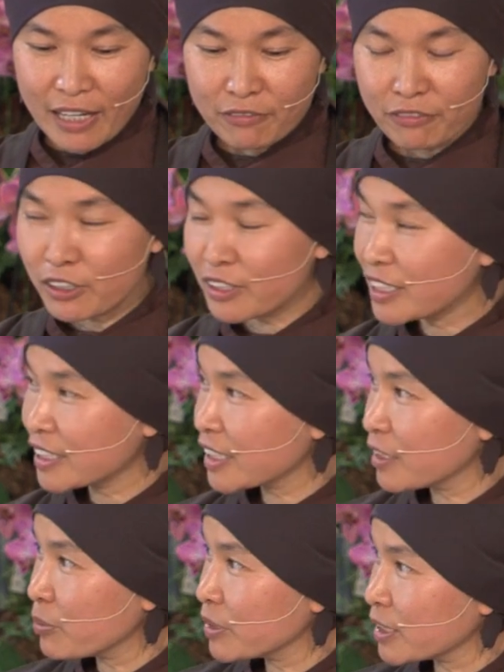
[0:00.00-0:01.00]
Feelings
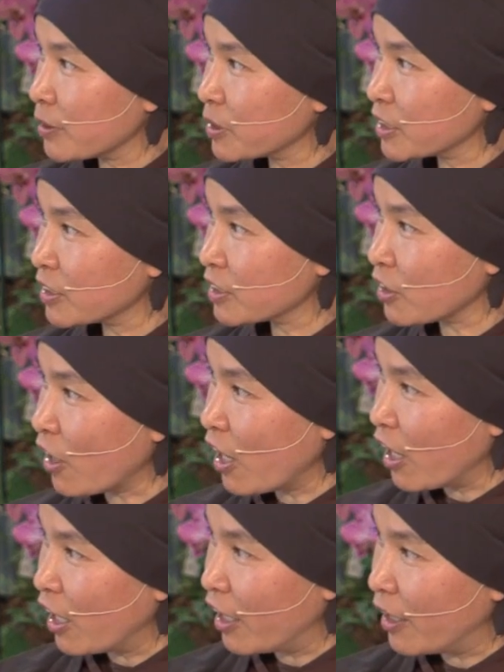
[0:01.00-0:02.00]
and perceptions
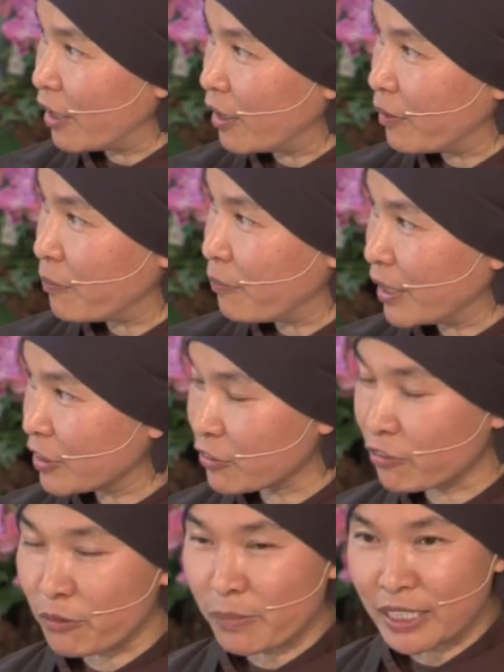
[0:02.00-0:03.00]
are
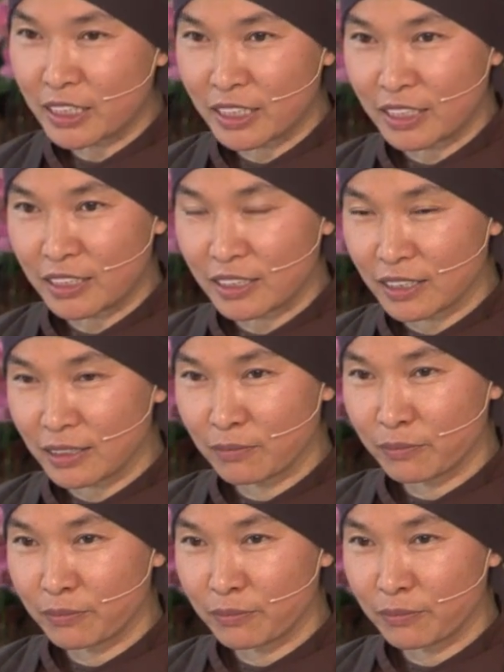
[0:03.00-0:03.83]
mental formations.